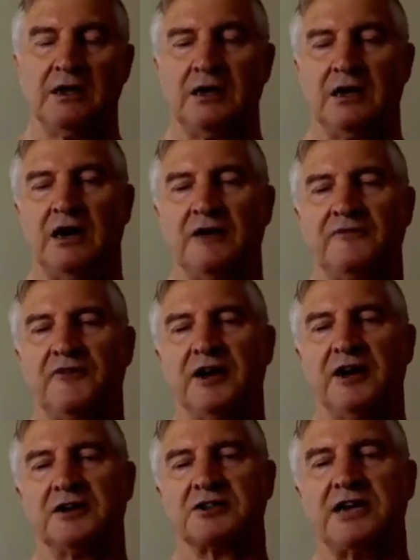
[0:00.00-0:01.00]
I find
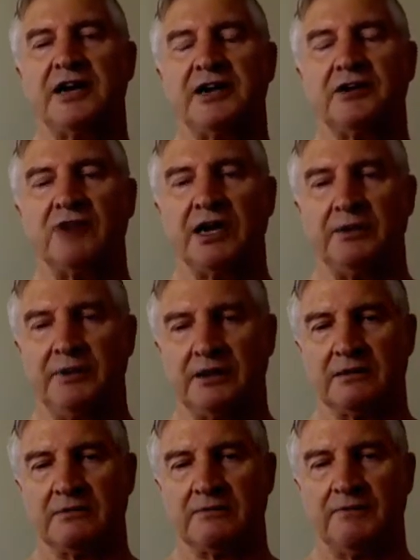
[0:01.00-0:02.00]
that Saudi Arabia
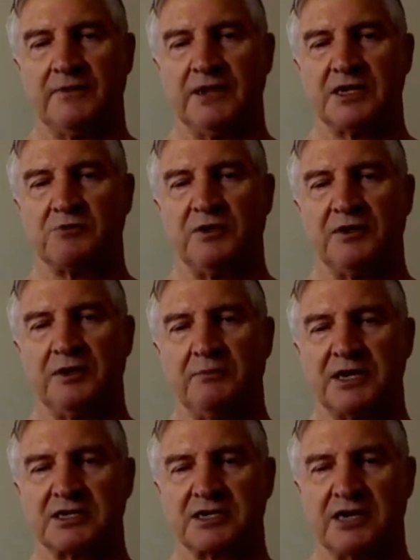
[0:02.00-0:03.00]
is one of the
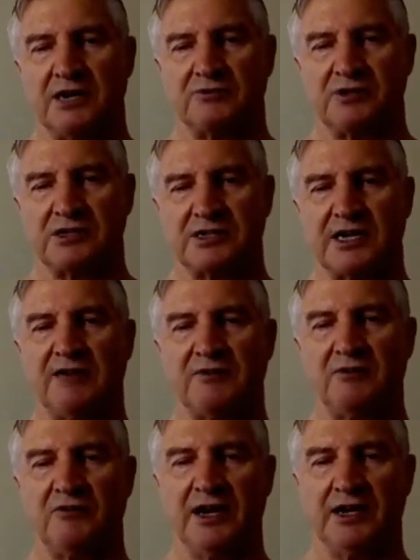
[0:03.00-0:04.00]
best countries. They have the
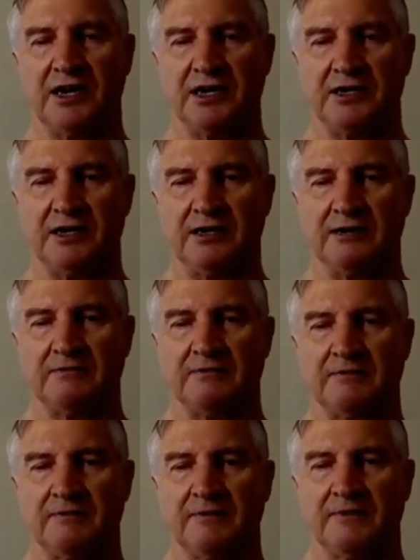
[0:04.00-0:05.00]
right idea.
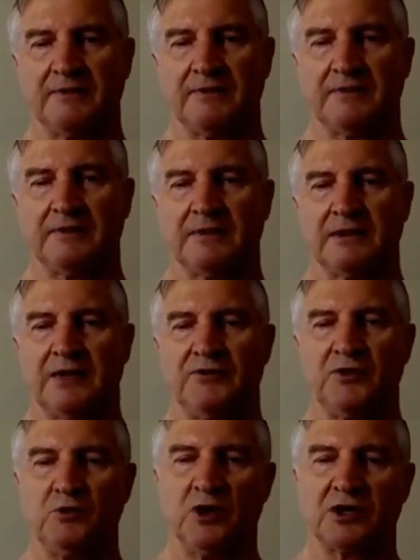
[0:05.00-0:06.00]
If you
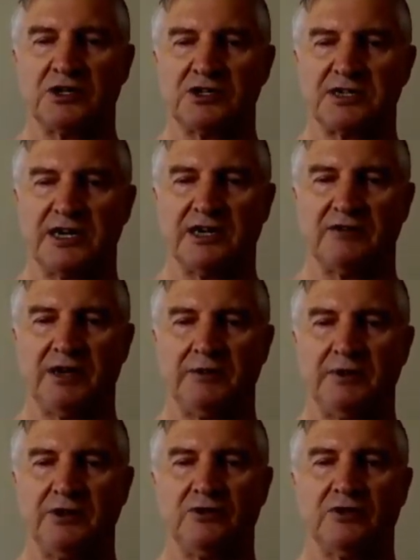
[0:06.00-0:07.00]
work in Saudi Arabia,
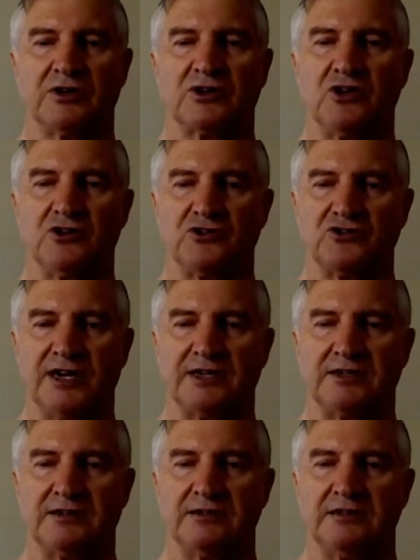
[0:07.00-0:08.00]
you're a contractor.
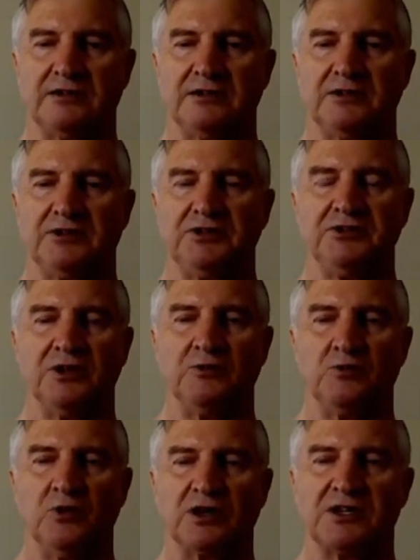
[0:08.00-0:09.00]
You don't
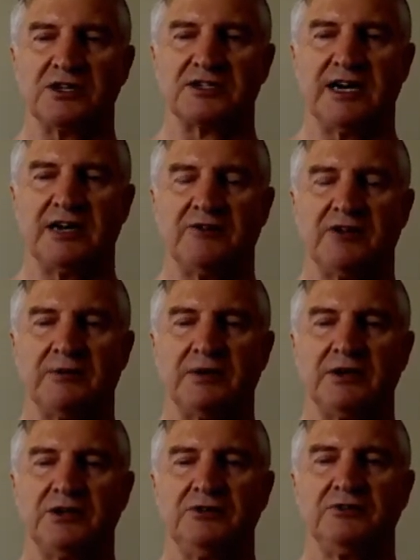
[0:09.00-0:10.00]
work in Saudi Arabia.
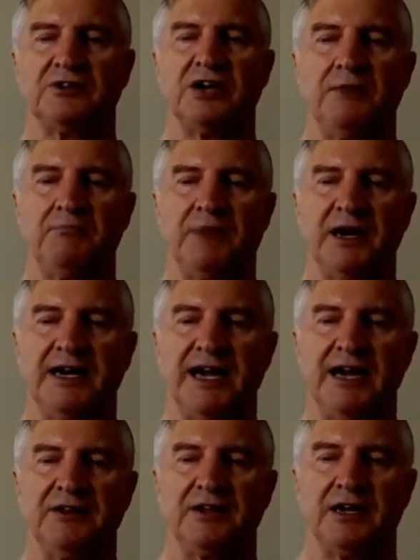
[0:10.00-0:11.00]
You can't buy
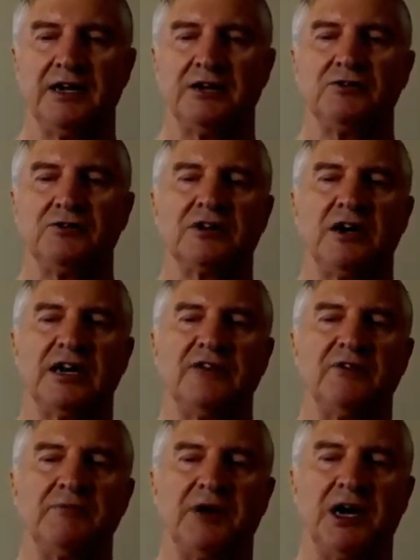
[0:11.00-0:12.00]
land there. You can't have a
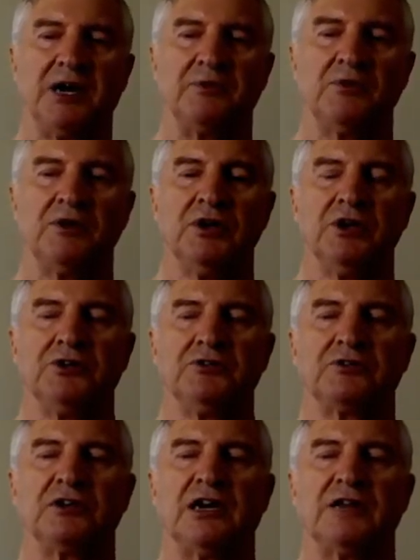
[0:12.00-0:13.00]
Bible. You
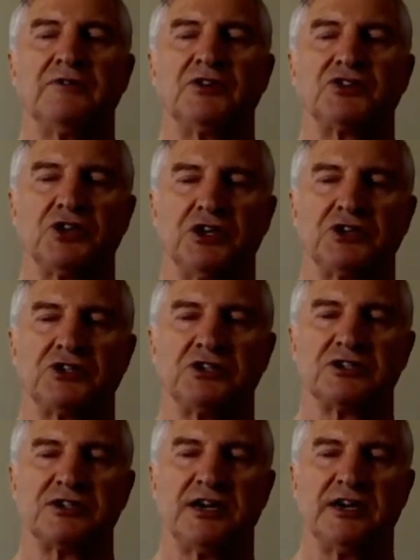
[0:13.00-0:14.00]
can't have a church in
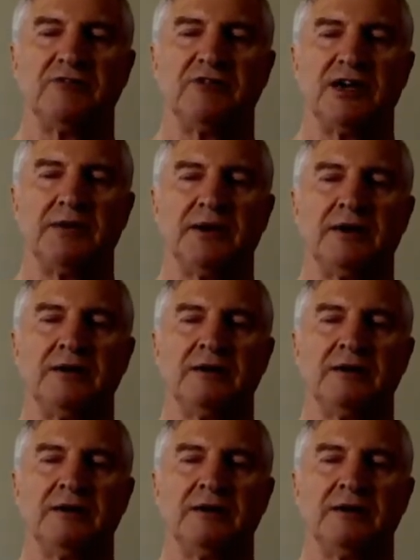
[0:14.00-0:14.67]
Saudi Arabia.